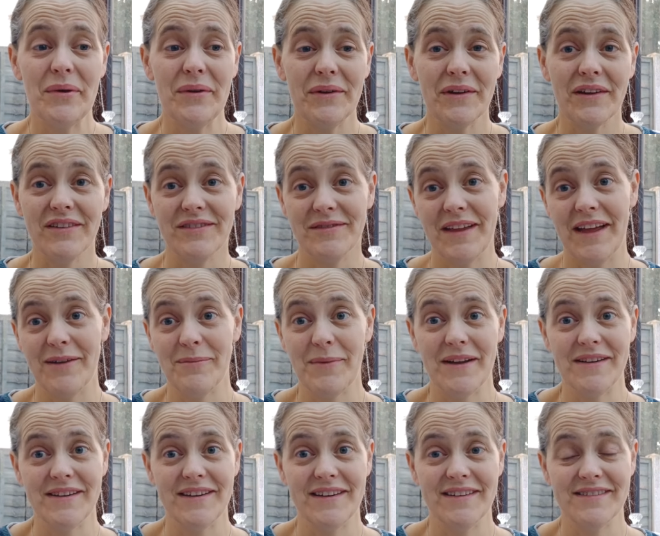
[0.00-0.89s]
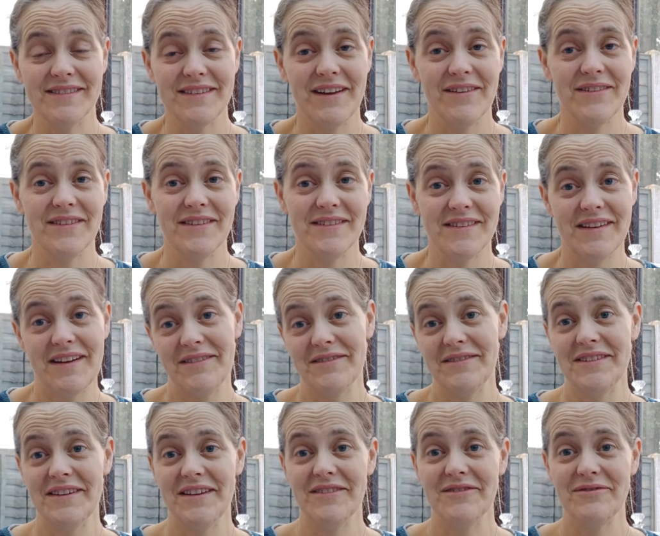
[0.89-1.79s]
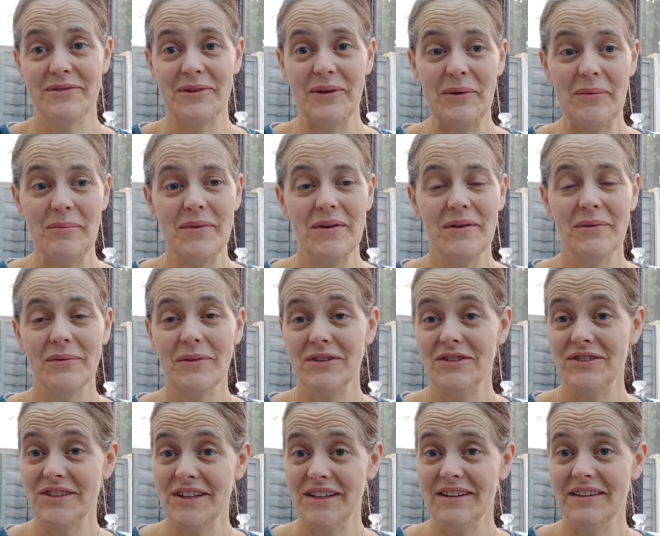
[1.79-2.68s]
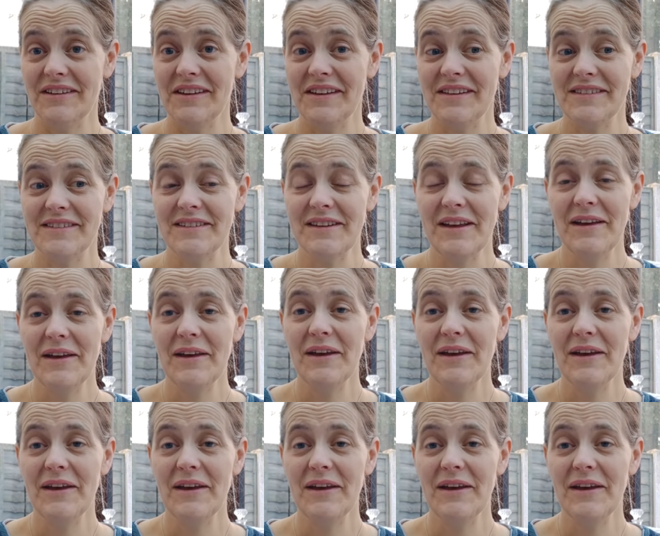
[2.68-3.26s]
because now Maddie is down in the downstairs room, which she likes.